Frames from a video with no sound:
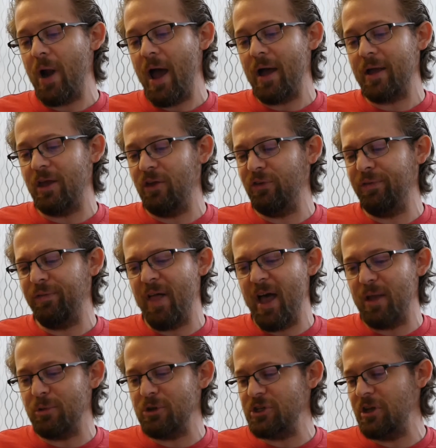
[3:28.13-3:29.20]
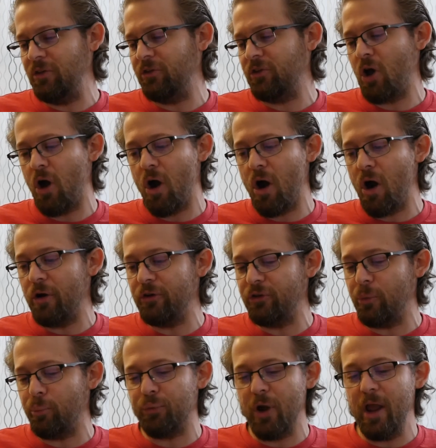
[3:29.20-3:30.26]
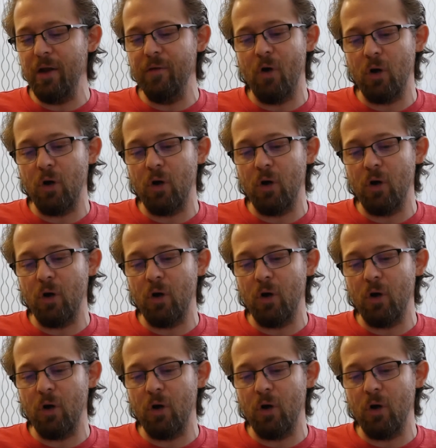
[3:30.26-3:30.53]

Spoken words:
rockets, flying machines, cars, the brain,